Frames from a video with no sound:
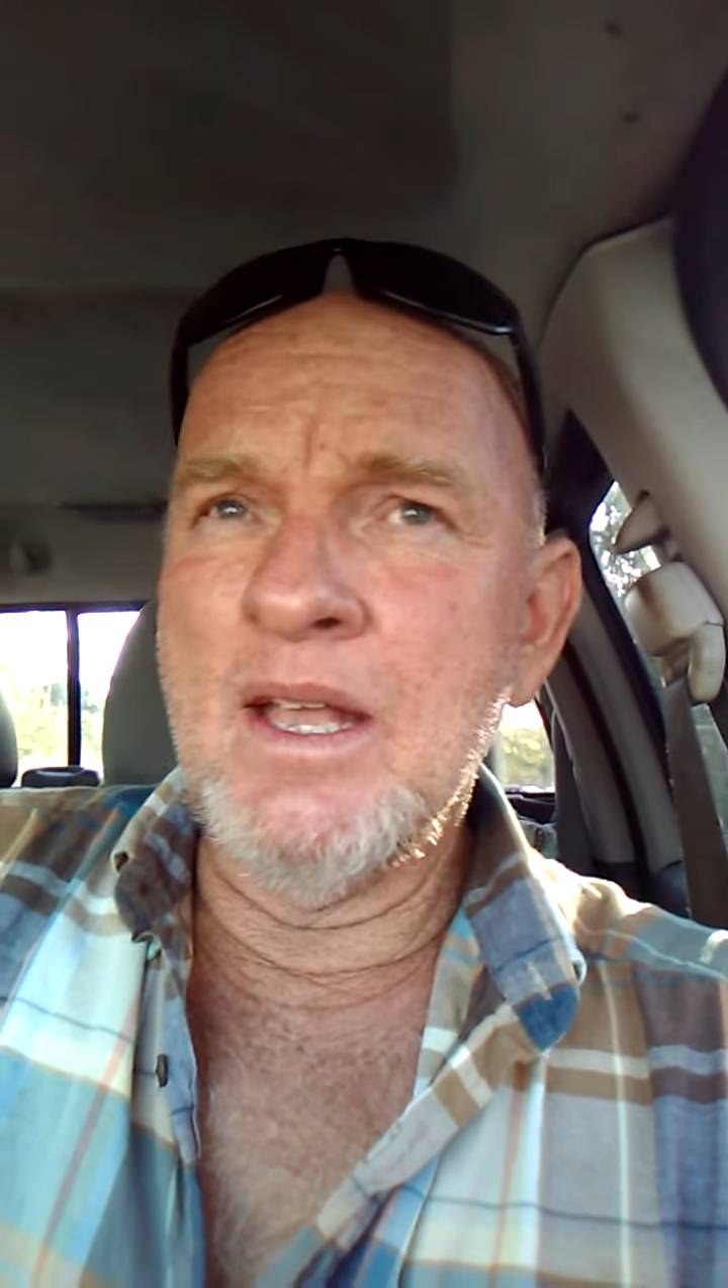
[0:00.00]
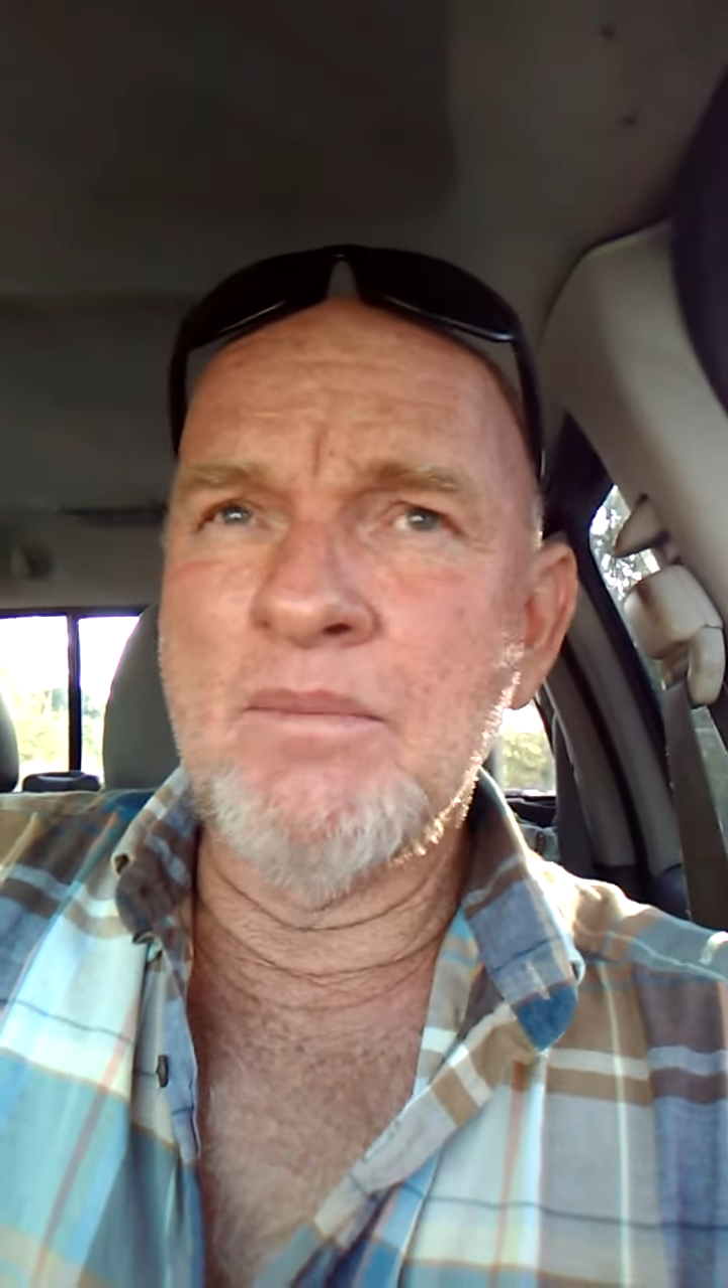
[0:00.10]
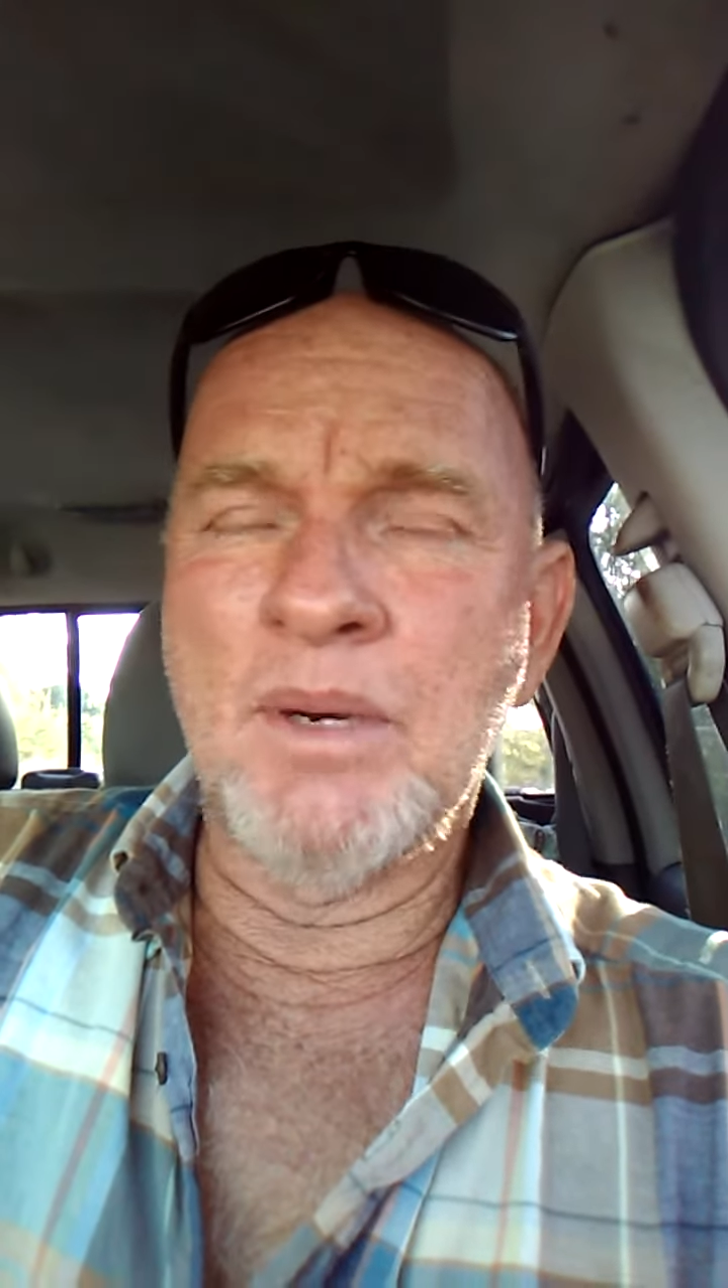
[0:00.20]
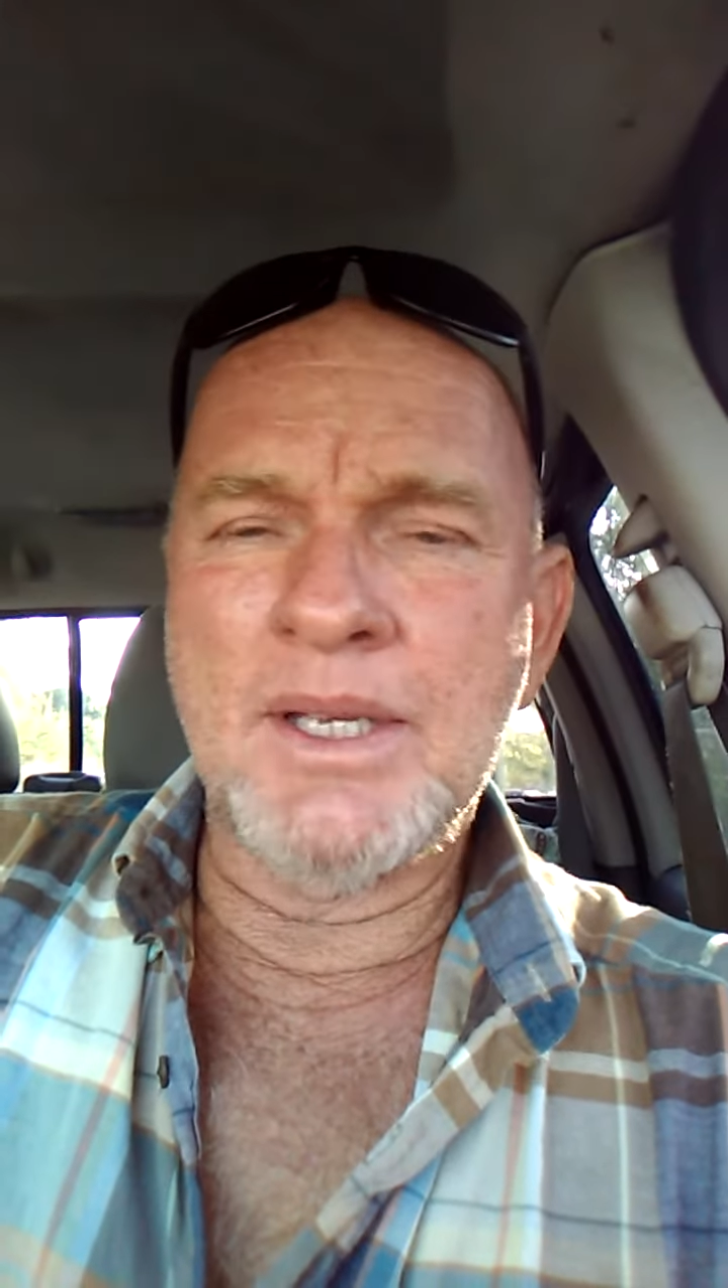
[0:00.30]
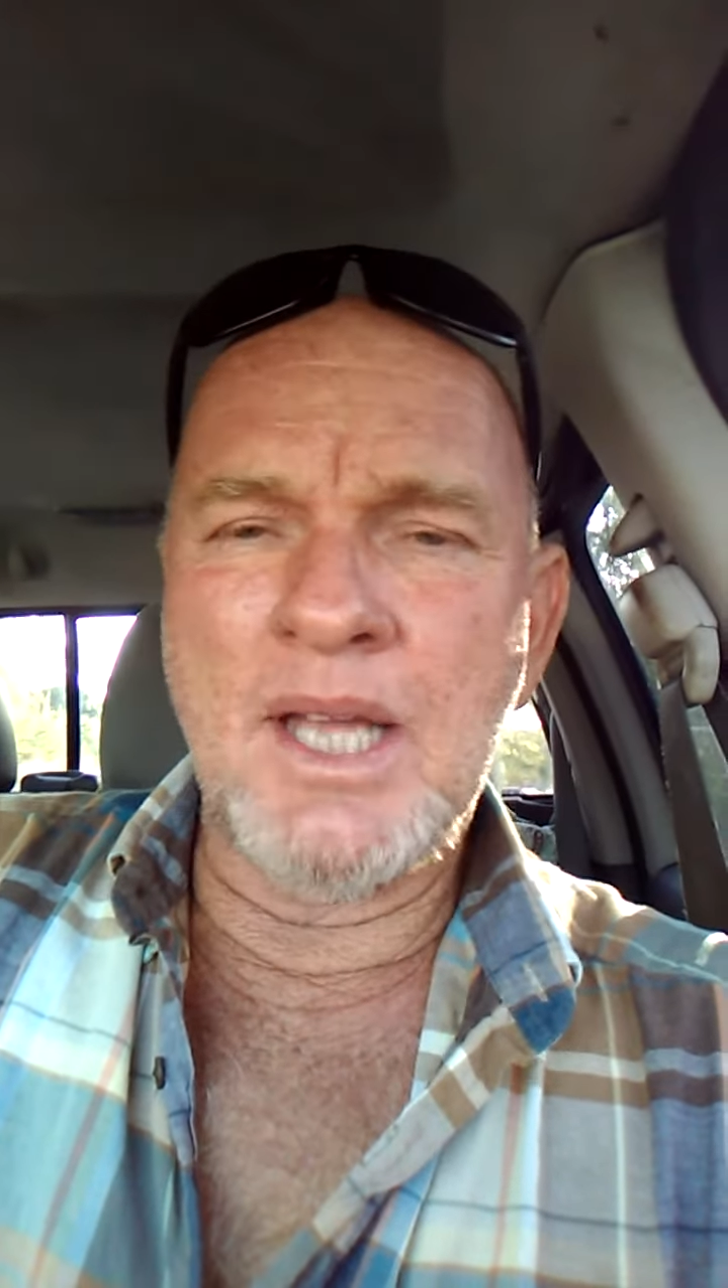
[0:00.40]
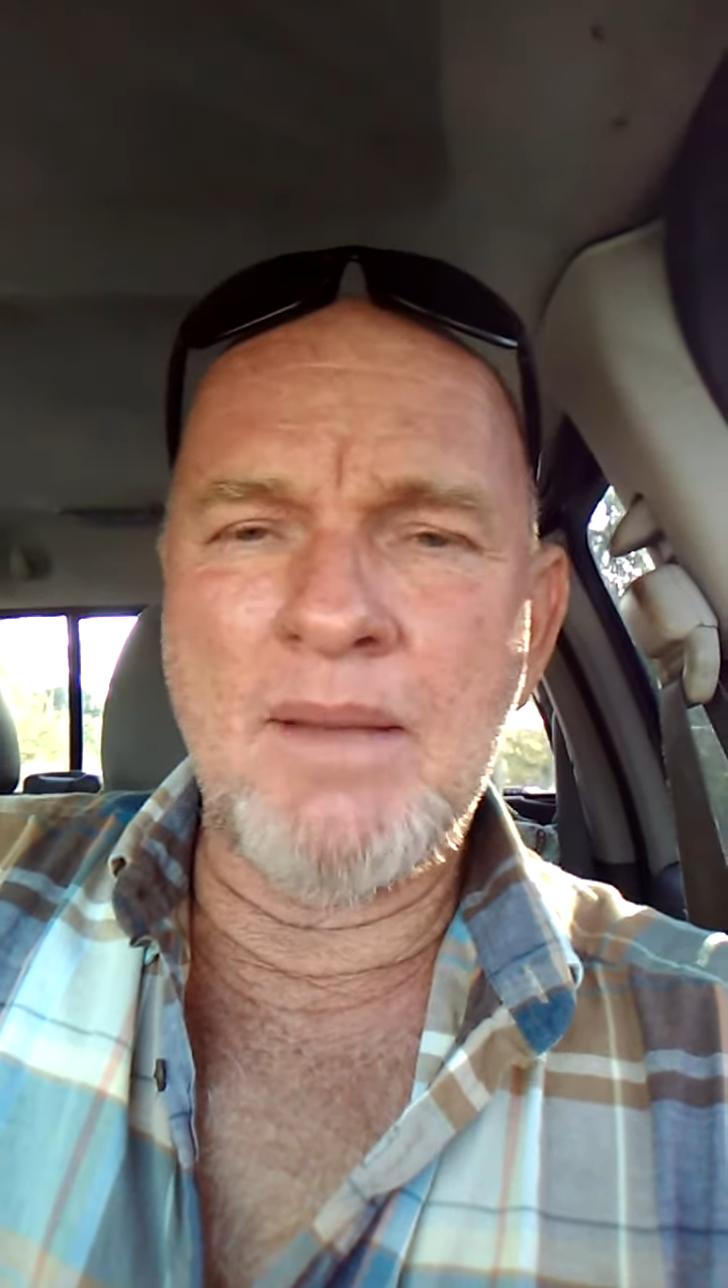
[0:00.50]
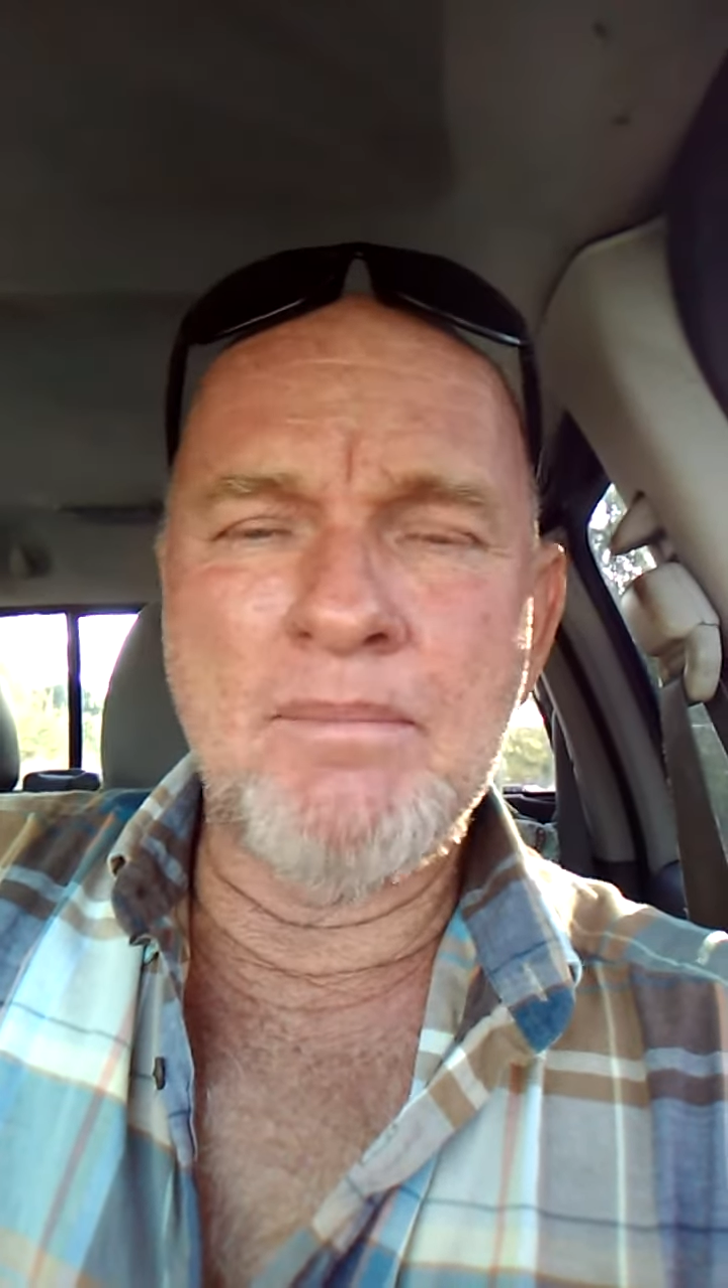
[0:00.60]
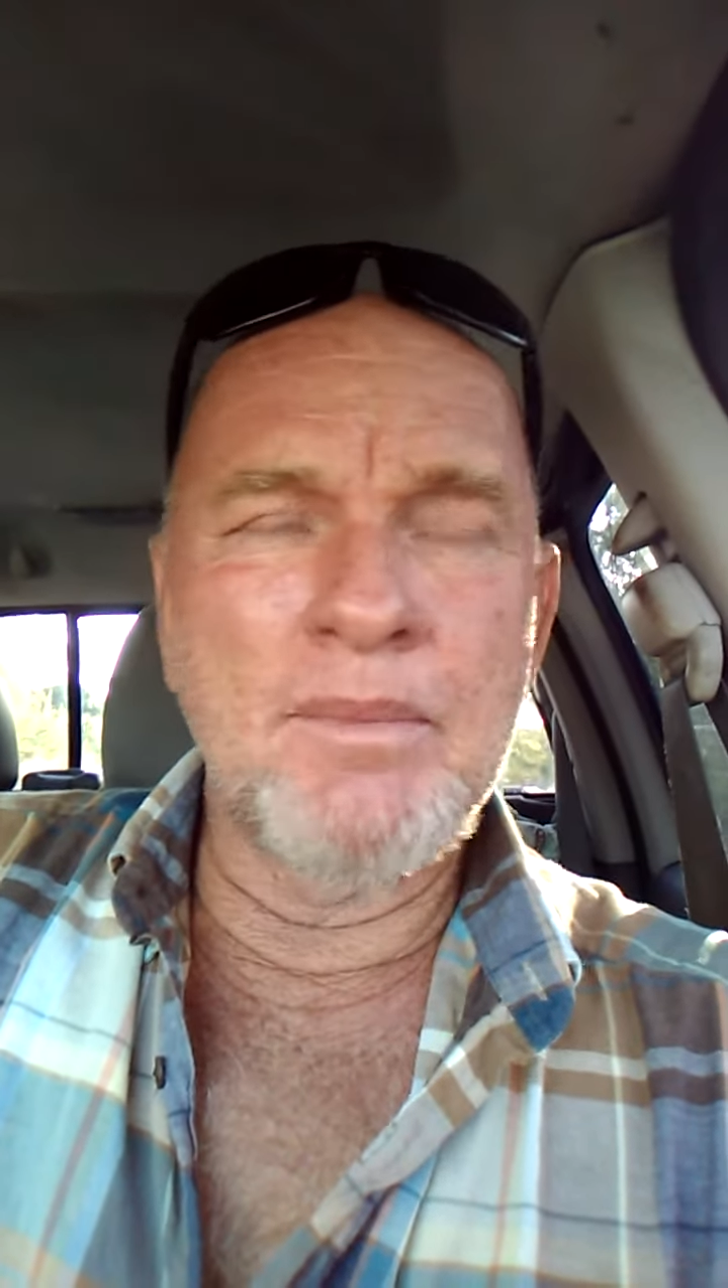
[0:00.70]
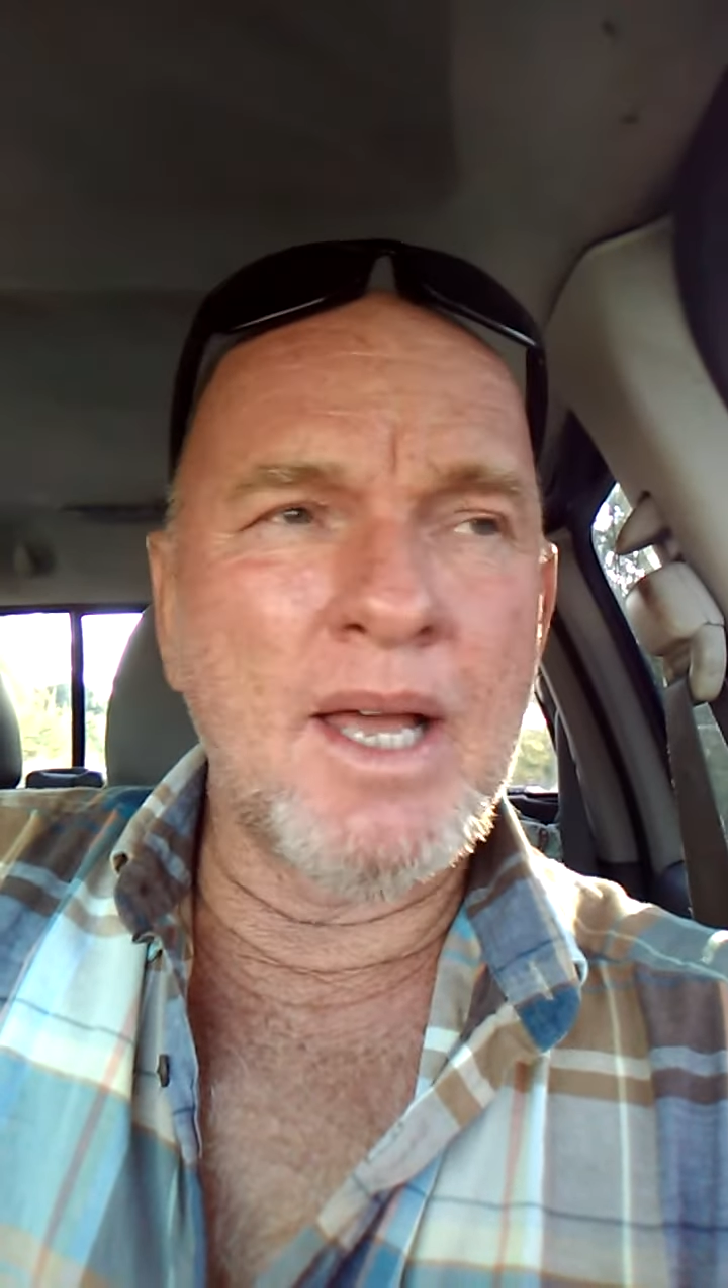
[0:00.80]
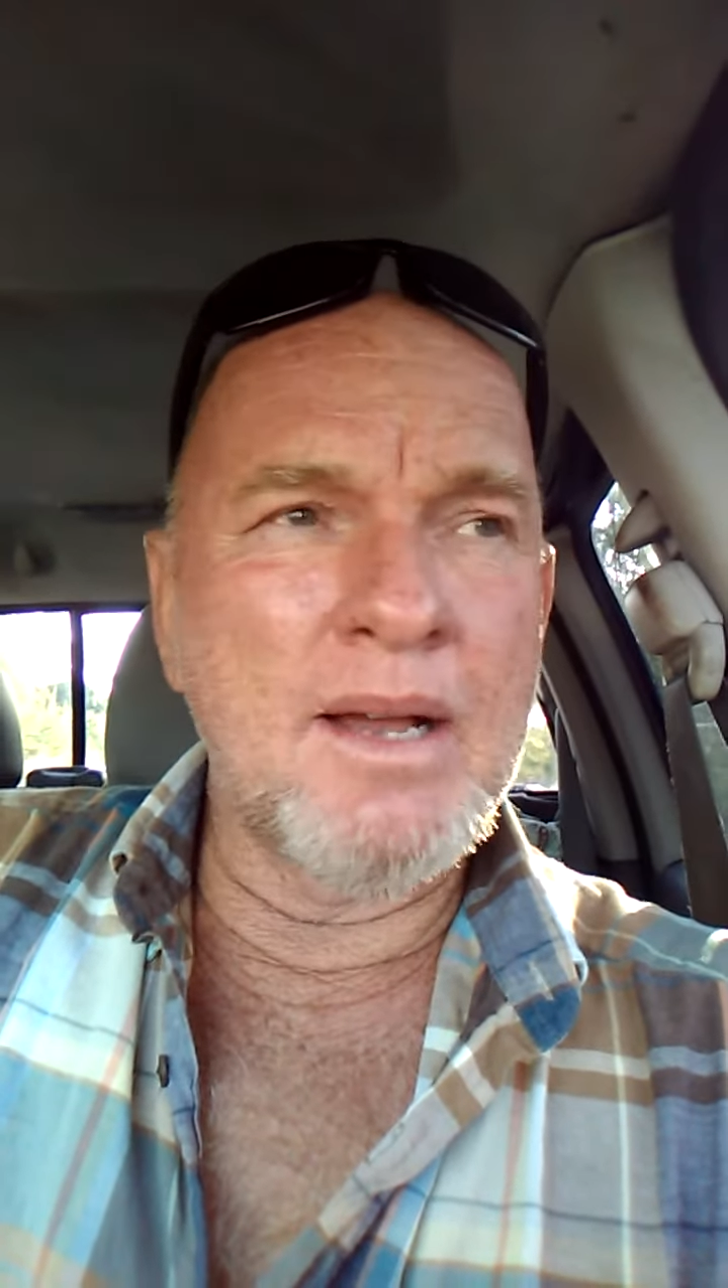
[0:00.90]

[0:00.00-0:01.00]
But I'm